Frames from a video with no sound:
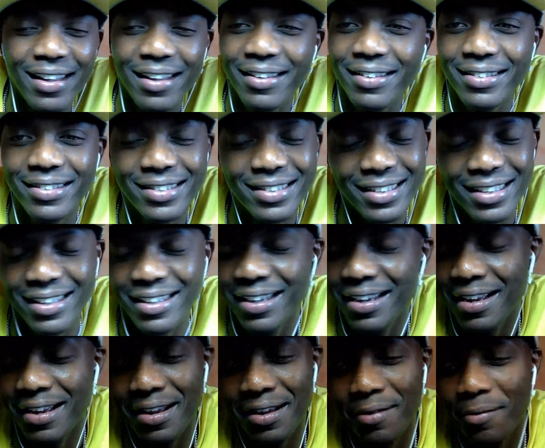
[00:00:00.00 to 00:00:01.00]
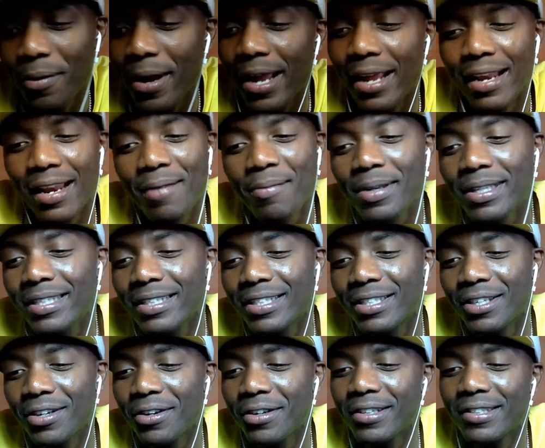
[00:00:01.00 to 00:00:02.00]
It's, wait, let me
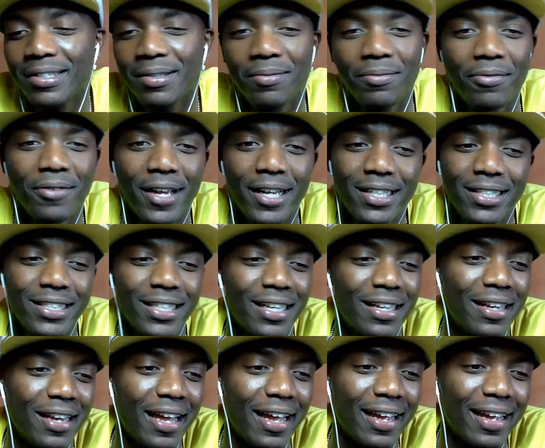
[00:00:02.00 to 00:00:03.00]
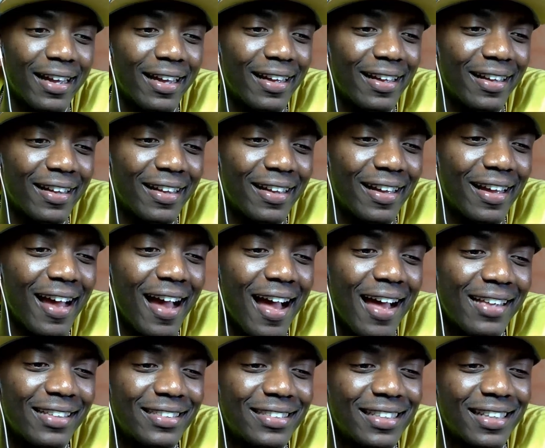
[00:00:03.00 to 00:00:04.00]
just show you some fake shit. Like,
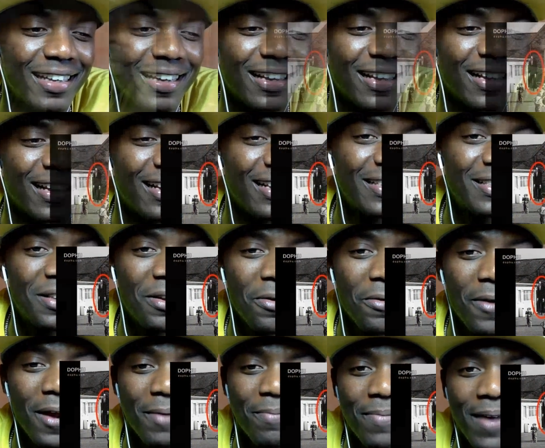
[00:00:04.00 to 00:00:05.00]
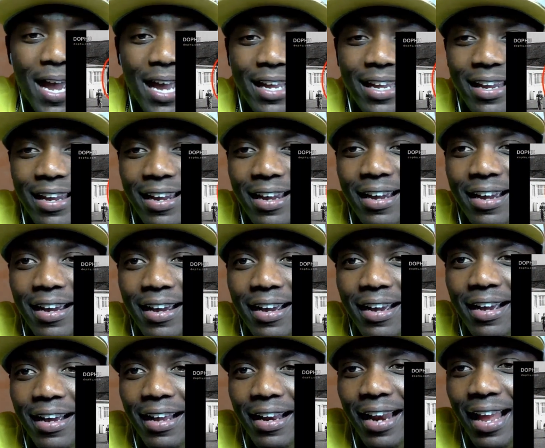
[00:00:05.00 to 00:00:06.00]
guys, let's go right back here.
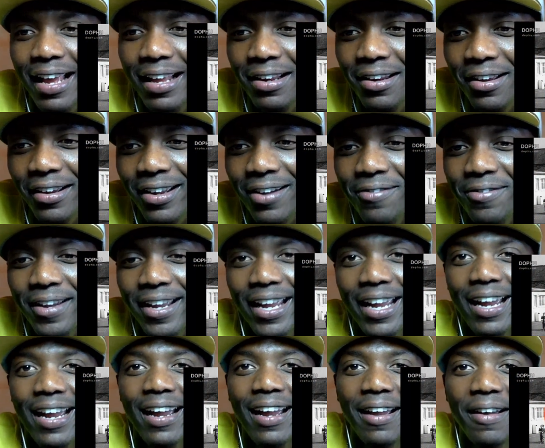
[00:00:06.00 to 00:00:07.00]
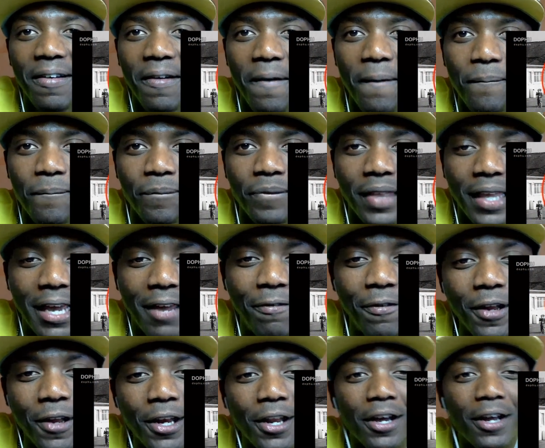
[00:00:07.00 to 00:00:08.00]
Like, look over here.
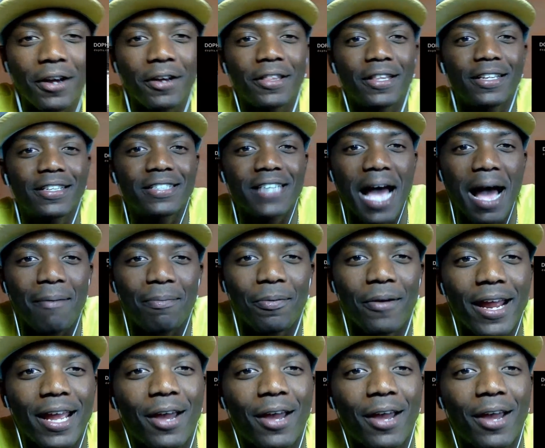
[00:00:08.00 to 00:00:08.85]
If you look on the top